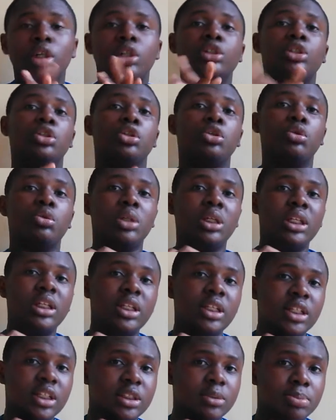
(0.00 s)
So in
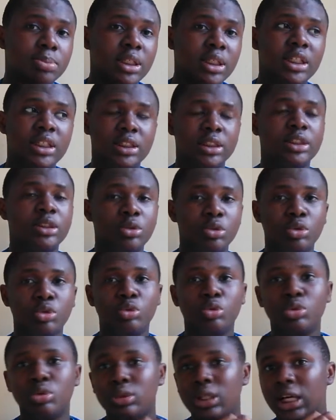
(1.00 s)
the display,
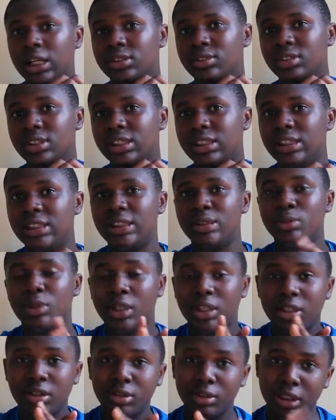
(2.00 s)
we would like to see
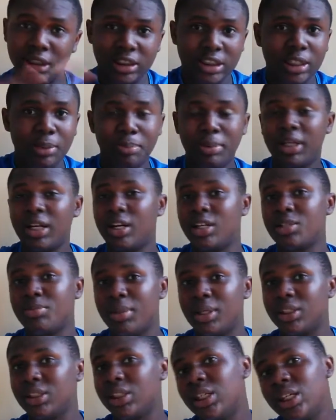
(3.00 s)
where they say bigger is
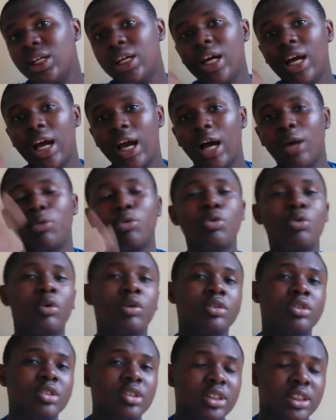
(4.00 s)
better, and we
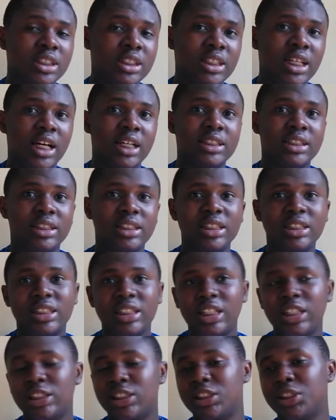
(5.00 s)
want to see that
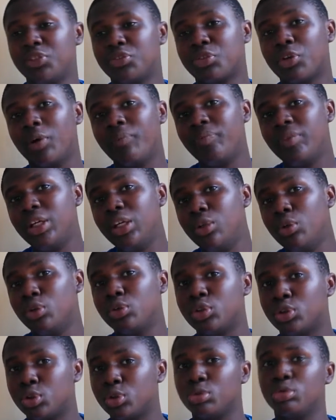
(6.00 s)
6-inch from the
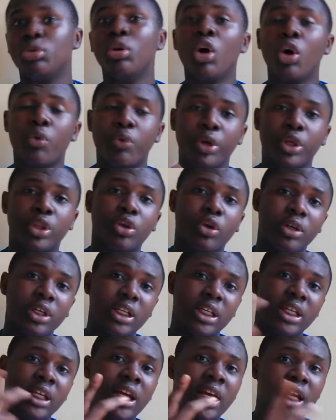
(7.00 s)
Note 2
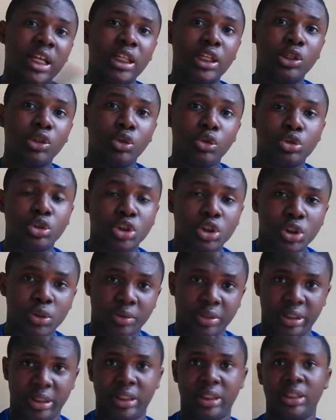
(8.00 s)
returning here in the Note
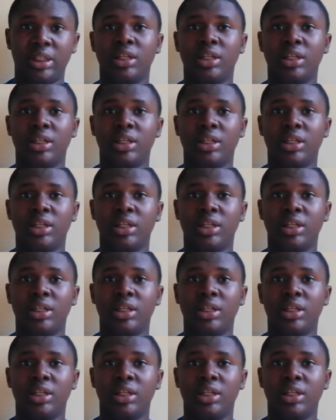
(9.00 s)
3.